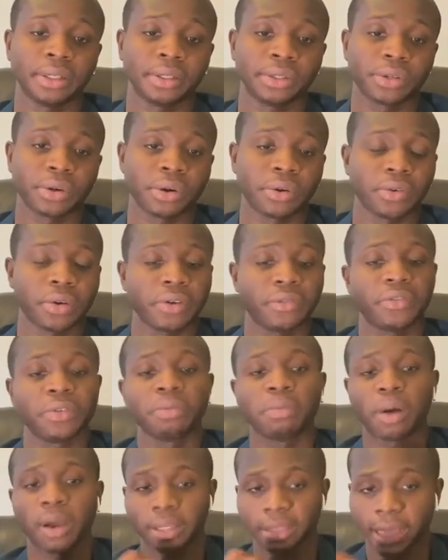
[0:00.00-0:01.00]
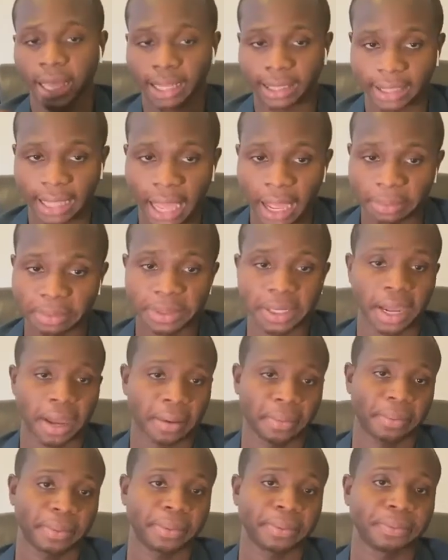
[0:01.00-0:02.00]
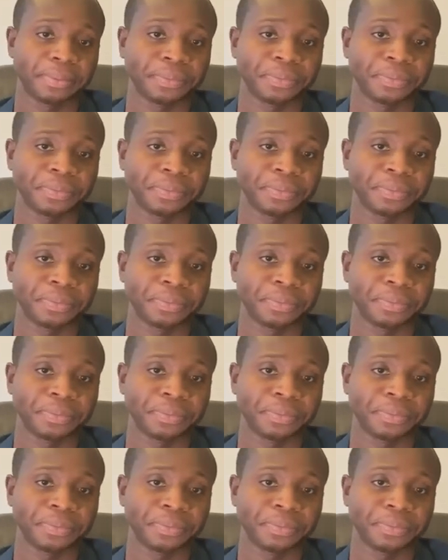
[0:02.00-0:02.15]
So if you bought that laptop,